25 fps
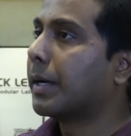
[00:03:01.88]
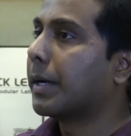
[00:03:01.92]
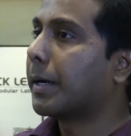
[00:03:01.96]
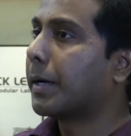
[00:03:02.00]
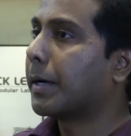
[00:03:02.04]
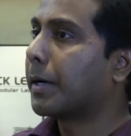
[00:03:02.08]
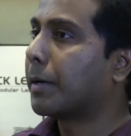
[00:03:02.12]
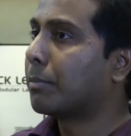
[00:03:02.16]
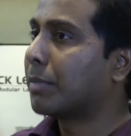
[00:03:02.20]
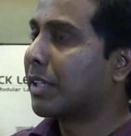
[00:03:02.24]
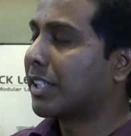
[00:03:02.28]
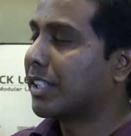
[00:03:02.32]

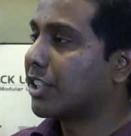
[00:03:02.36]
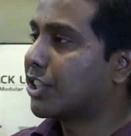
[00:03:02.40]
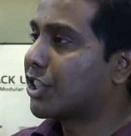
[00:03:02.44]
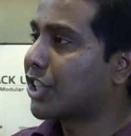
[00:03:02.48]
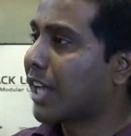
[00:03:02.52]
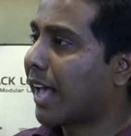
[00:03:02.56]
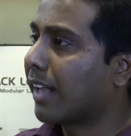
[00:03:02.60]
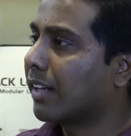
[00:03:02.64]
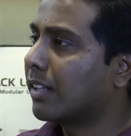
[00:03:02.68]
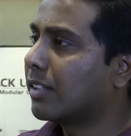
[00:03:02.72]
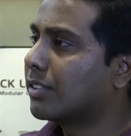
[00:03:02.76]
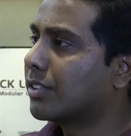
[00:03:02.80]
But the
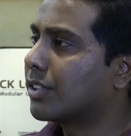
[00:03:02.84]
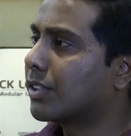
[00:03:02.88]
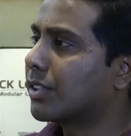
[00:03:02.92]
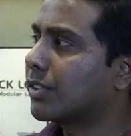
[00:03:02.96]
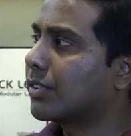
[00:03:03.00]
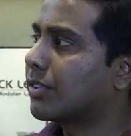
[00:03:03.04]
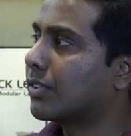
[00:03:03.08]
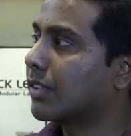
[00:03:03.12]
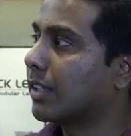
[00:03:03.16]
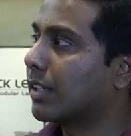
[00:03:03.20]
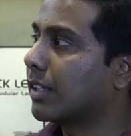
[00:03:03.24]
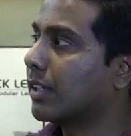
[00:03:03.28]
challenge
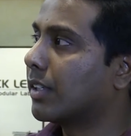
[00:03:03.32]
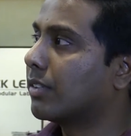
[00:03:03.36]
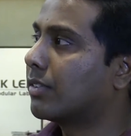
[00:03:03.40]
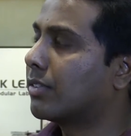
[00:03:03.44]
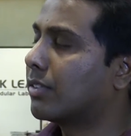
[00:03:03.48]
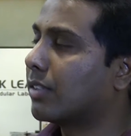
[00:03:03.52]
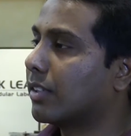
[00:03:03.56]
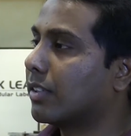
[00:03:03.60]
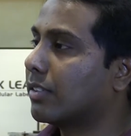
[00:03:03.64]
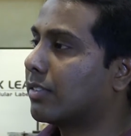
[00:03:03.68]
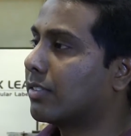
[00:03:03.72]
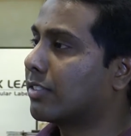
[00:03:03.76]
is
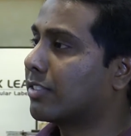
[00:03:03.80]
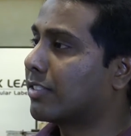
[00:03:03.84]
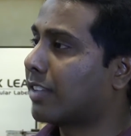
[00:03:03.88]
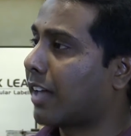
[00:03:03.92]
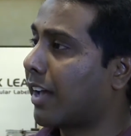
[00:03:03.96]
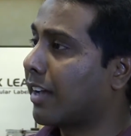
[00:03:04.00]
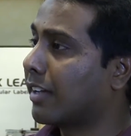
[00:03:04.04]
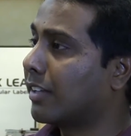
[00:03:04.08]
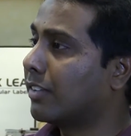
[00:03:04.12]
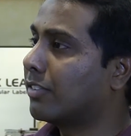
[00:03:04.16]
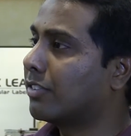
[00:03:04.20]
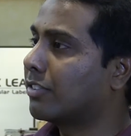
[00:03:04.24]

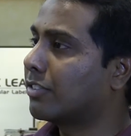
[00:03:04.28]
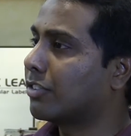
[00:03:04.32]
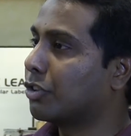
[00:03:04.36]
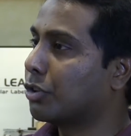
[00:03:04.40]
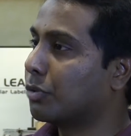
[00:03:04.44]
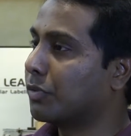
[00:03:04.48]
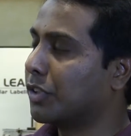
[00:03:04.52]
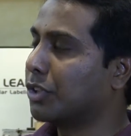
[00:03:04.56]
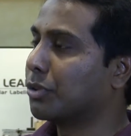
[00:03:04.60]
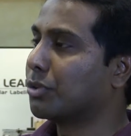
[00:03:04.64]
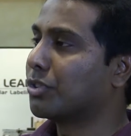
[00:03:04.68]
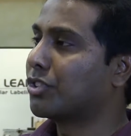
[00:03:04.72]
science.
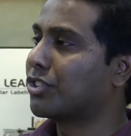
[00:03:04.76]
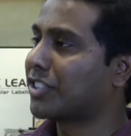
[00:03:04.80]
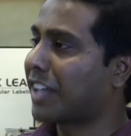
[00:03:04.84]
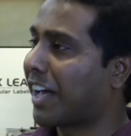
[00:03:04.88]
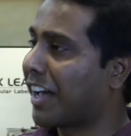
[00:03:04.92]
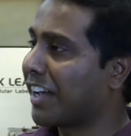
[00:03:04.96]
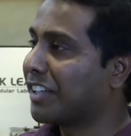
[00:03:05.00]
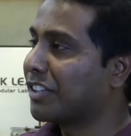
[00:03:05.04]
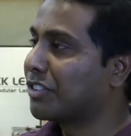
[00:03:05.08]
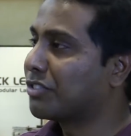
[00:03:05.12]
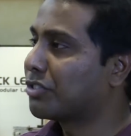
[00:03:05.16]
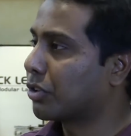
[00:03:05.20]
Do we use
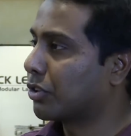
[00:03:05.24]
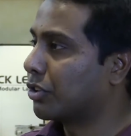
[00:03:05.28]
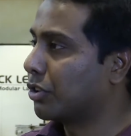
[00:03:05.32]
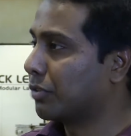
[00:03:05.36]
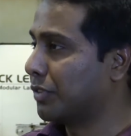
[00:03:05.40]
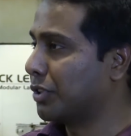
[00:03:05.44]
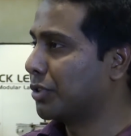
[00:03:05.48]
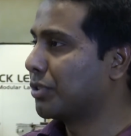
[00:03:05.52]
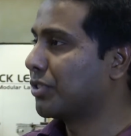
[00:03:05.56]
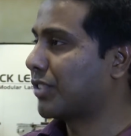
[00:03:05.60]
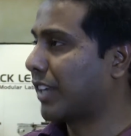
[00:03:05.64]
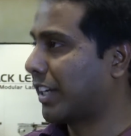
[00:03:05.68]
science or do
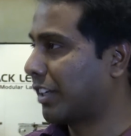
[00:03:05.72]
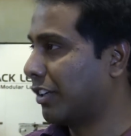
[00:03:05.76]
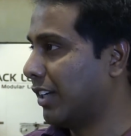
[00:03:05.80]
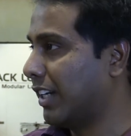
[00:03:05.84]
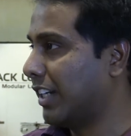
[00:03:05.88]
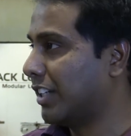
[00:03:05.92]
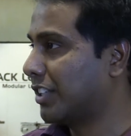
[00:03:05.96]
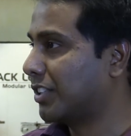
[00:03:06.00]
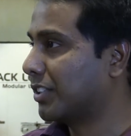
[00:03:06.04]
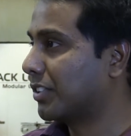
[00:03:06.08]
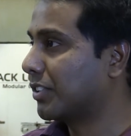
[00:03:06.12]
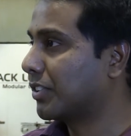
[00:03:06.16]
we use
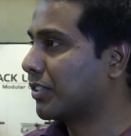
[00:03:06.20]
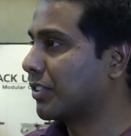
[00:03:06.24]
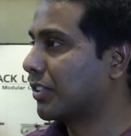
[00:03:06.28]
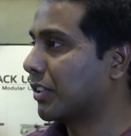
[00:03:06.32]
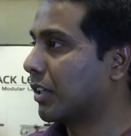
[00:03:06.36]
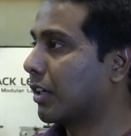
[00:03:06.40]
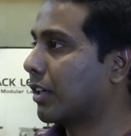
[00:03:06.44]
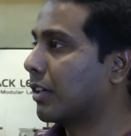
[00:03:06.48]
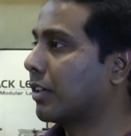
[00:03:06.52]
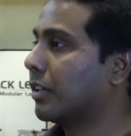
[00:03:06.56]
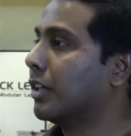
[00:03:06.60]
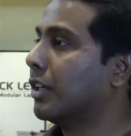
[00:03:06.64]
regulations
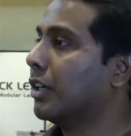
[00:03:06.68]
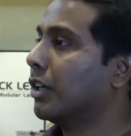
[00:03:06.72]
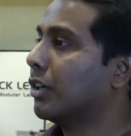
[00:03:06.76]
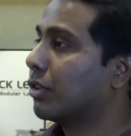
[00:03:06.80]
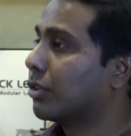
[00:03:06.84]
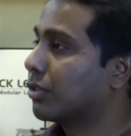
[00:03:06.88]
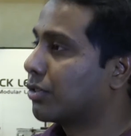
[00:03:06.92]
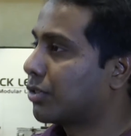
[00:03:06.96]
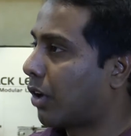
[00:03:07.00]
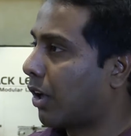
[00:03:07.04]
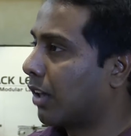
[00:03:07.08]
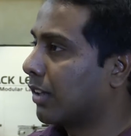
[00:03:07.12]

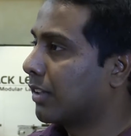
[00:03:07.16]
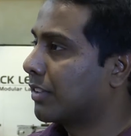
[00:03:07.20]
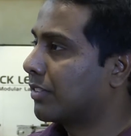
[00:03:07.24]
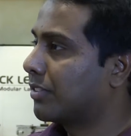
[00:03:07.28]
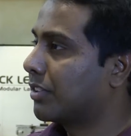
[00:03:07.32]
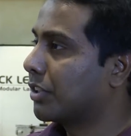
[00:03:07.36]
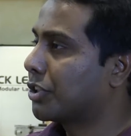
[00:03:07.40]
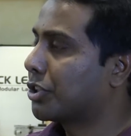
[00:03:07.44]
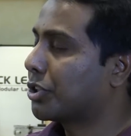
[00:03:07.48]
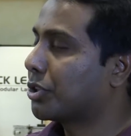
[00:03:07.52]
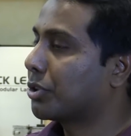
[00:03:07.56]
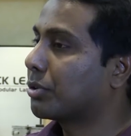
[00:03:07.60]
to solve
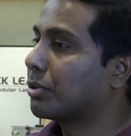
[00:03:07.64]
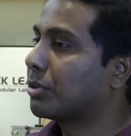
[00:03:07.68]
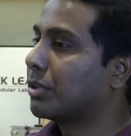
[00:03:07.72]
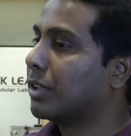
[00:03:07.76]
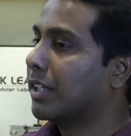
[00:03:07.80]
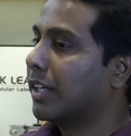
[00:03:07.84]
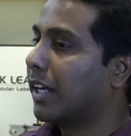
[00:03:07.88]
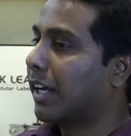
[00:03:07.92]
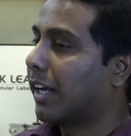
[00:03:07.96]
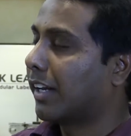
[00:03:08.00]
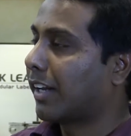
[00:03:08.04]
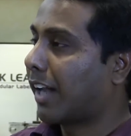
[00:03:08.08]
this issue?
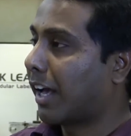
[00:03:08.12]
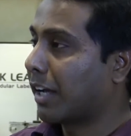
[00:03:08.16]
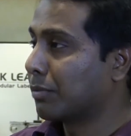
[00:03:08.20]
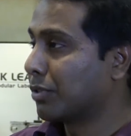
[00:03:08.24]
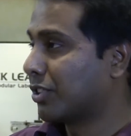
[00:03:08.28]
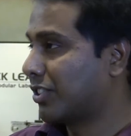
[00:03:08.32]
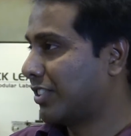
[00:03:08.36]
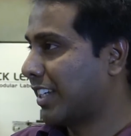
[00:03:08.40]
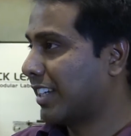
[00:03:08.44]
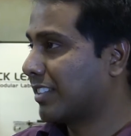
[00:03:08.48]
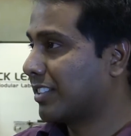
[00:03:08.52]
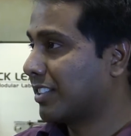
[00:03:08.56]
And I
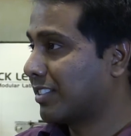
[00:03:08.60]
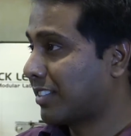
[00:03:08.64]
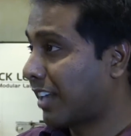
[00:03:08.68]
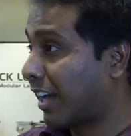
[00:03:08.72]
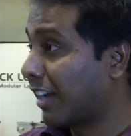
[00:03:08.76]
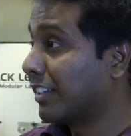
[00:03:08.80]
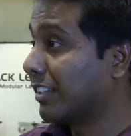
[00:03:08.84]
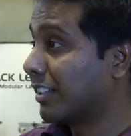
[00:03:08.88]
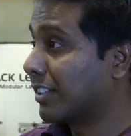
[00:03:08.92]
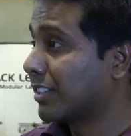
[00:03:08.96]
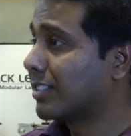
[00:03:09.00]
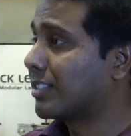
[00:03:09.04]
would say as a
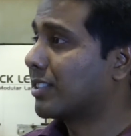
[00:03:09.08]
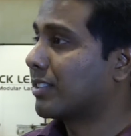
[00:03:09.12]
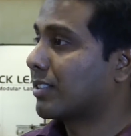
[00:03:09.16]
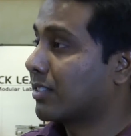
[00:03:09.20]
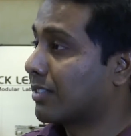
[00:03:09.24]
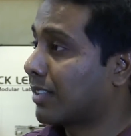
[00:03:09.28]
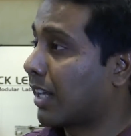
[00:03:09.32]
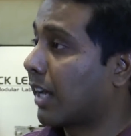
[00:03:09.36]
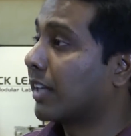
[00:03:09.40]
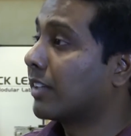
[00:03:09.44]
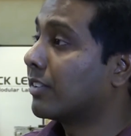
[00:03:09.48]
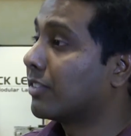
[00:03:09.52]
scientist,
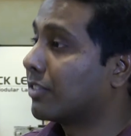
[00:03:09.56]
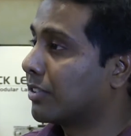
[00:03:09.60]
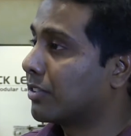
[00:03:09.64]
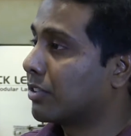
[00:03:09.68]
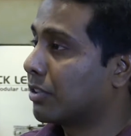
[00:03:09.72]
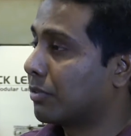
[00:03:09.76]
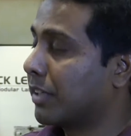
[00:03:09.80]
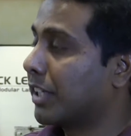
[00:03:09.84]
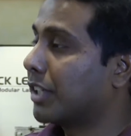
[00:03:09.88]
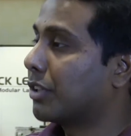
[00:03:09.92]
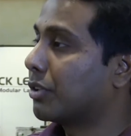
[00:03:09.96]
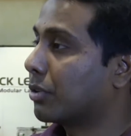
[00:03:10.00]
science is
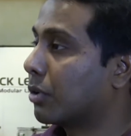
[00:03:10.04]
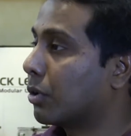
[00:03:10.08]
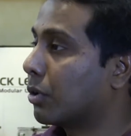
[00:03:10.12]
the way to